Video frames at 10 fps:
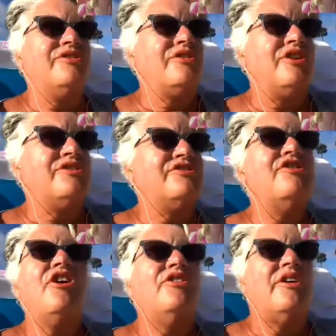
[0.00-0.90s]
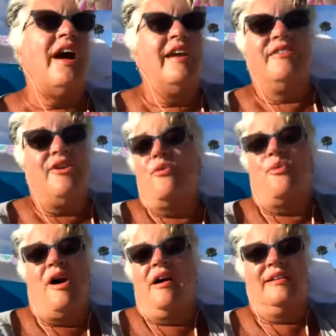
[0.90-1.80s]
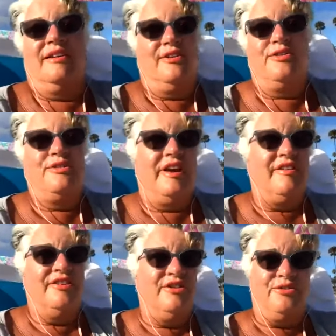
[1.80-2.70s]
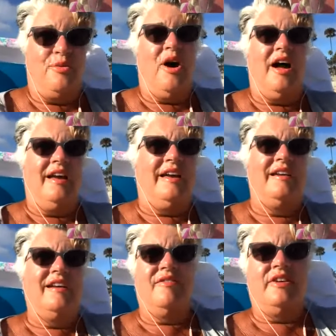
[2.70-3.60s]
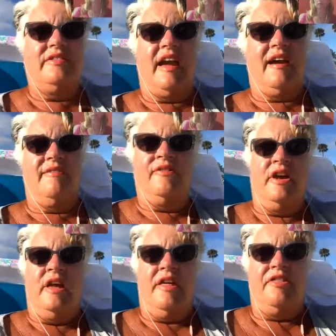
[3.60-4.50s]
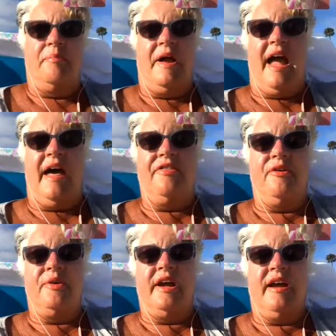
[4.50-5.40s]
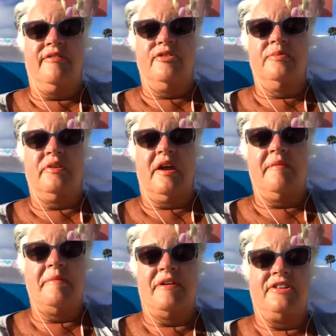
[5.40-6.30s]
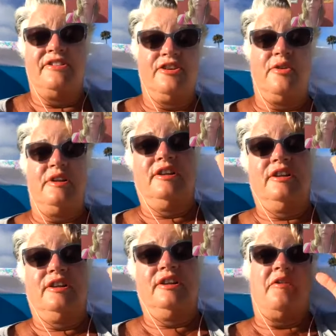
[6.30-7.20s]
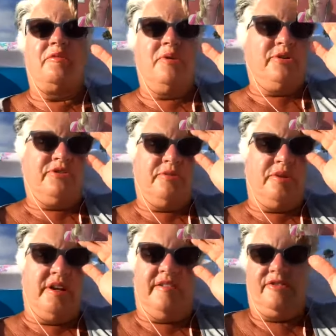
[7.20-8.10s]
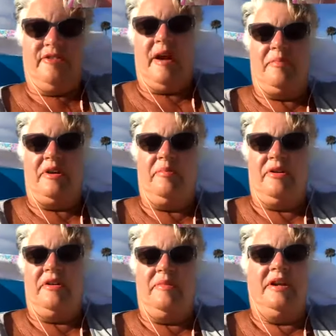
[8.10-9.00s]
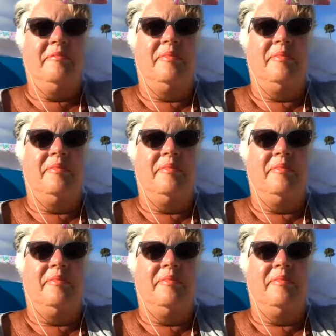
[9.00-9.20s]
there's no, I don't know why, who the hell knows why any of us have the path that we have. Oops, I'm having to go on low power mode, so we're going to have to wrap it up here in a minute.